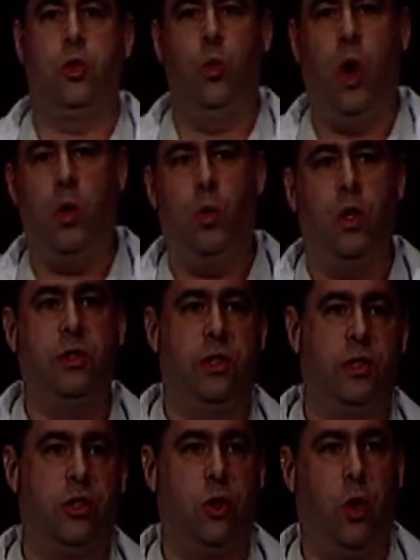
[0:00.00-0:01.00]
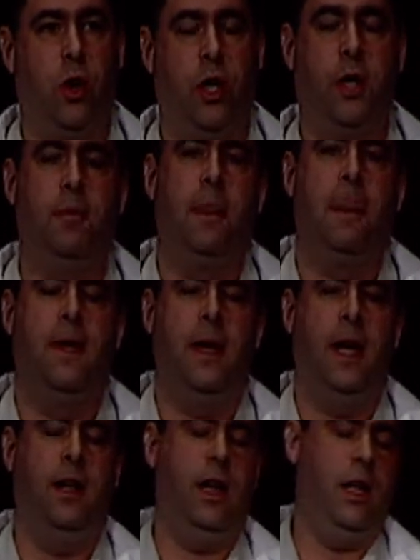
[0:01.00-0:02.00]
What was the story?
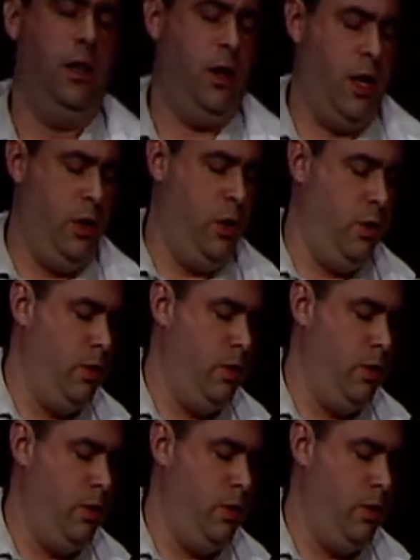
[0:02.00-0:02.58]
And